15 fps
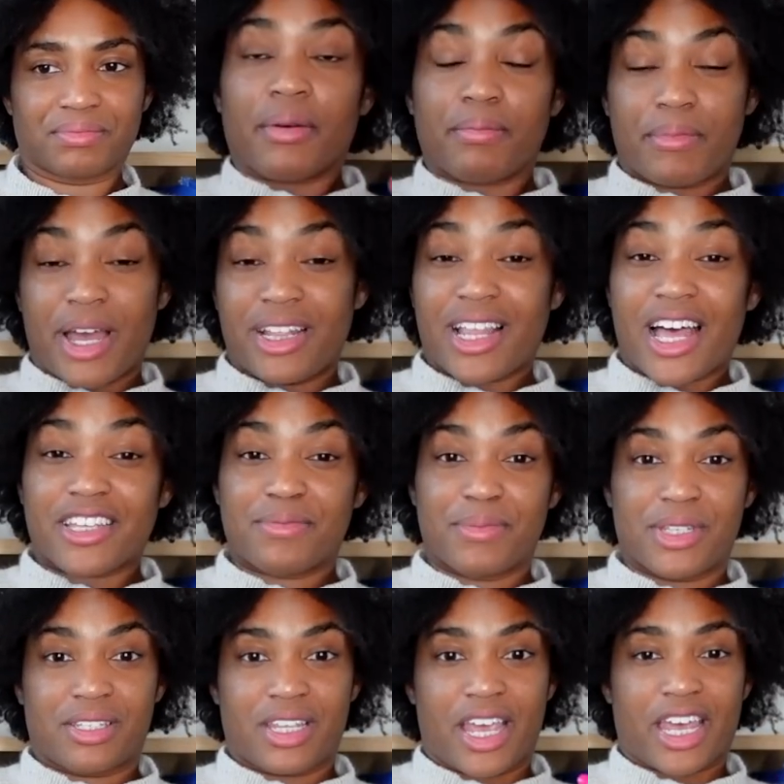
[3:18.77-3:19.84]
My last
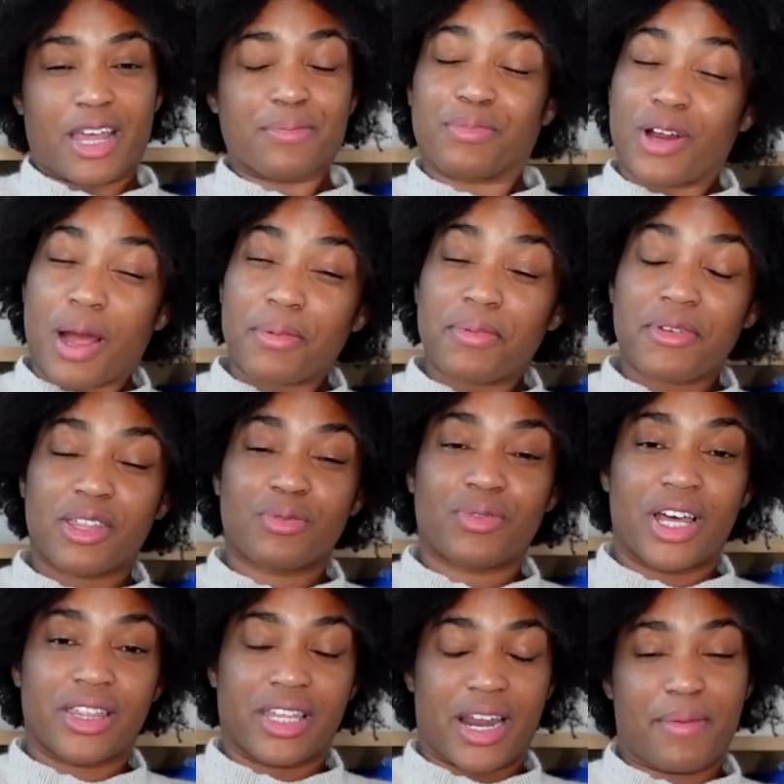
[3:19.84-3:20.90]
mistake, and probably the
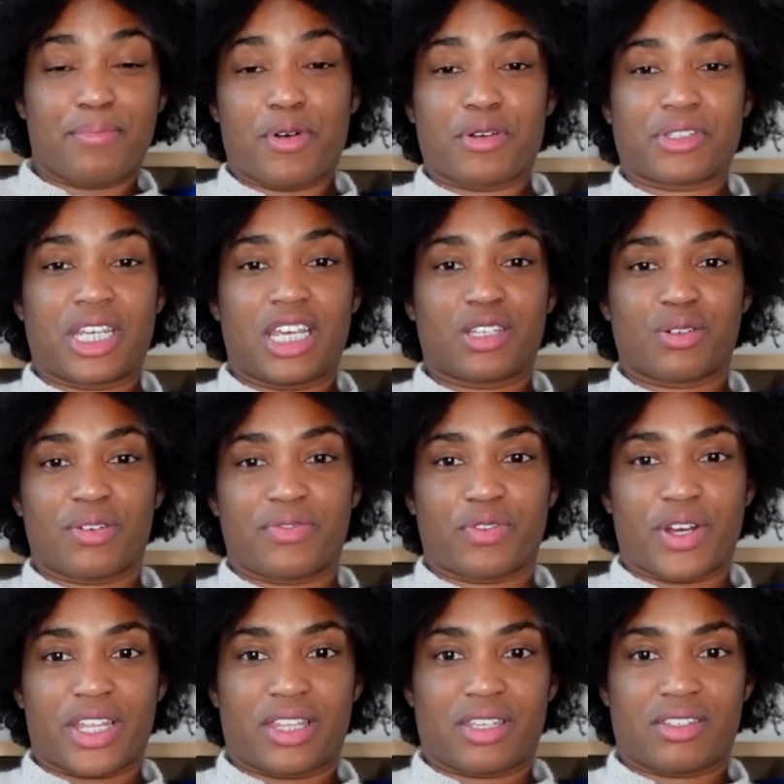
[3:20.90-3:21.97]
one that I'm most keen to
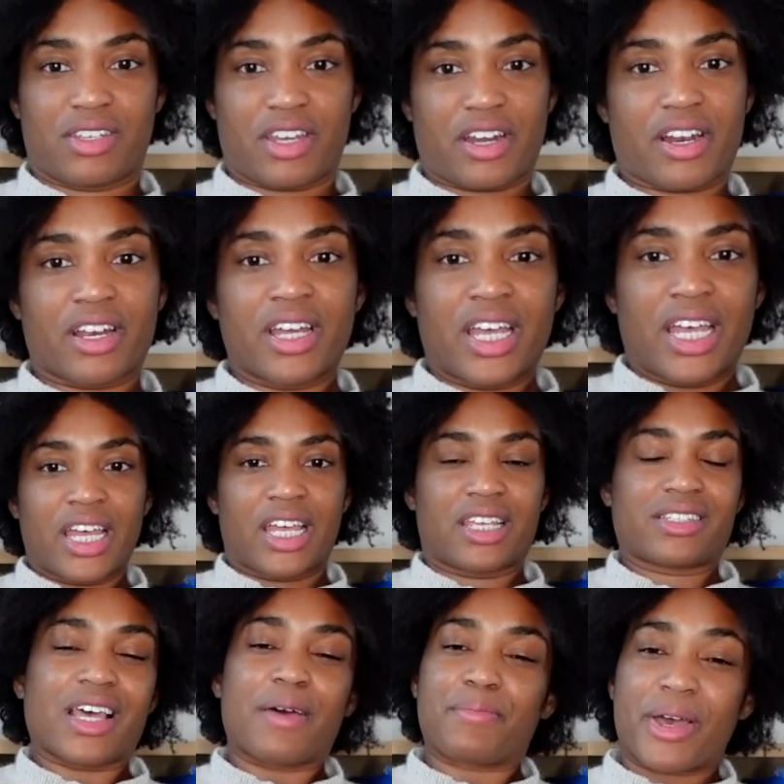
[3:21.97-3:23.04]
avoid this year, is
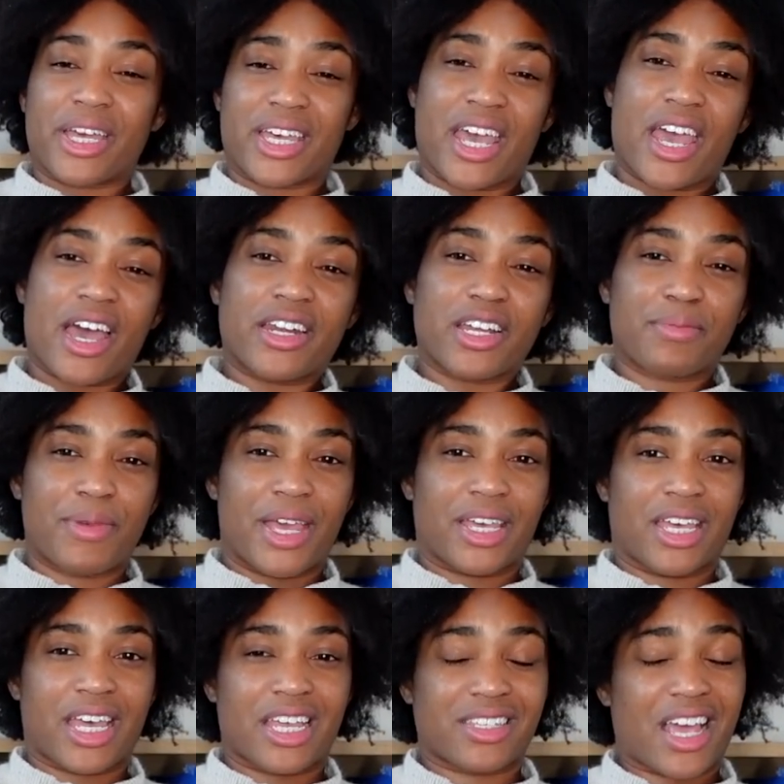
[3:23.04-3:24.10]
that my chaotic
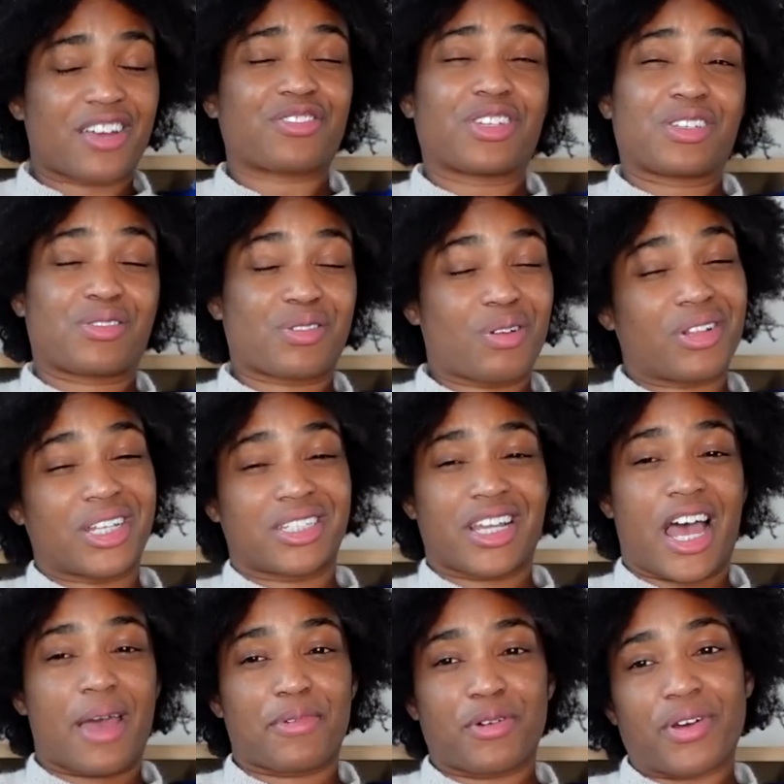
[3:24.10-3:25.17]
making has actually stolen
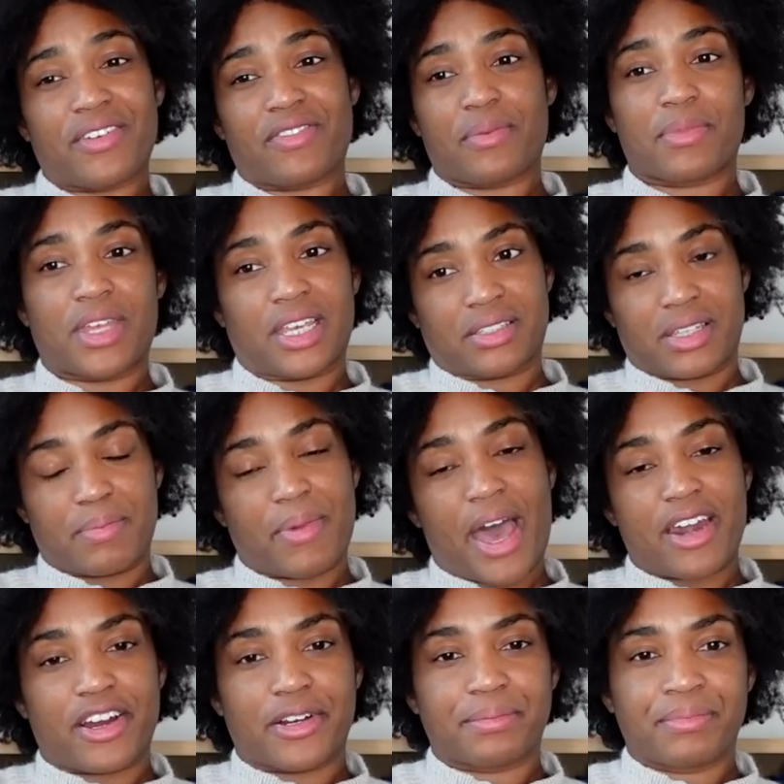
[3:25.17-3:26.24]
time away from things that
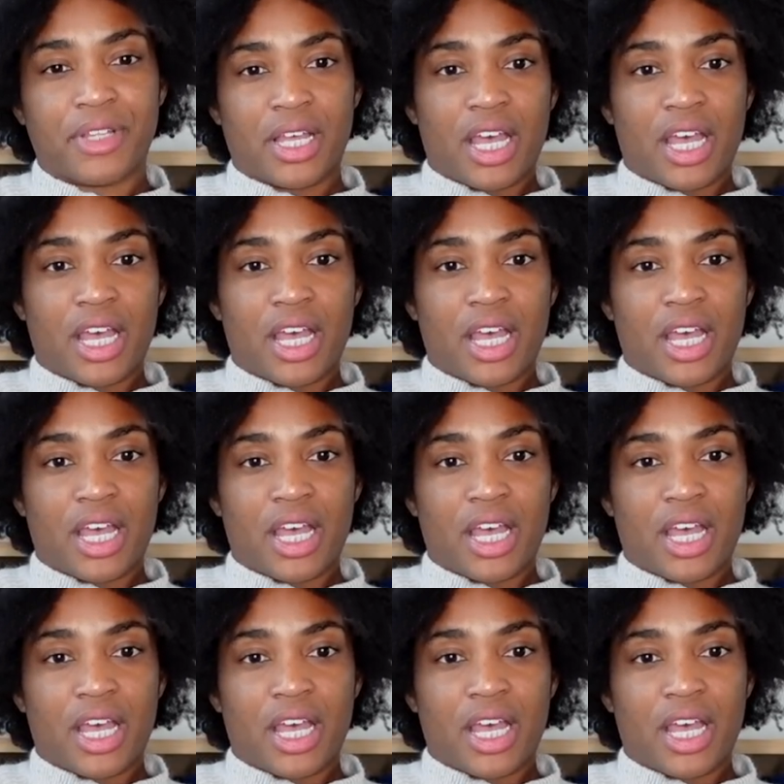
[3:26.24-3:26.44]
matter.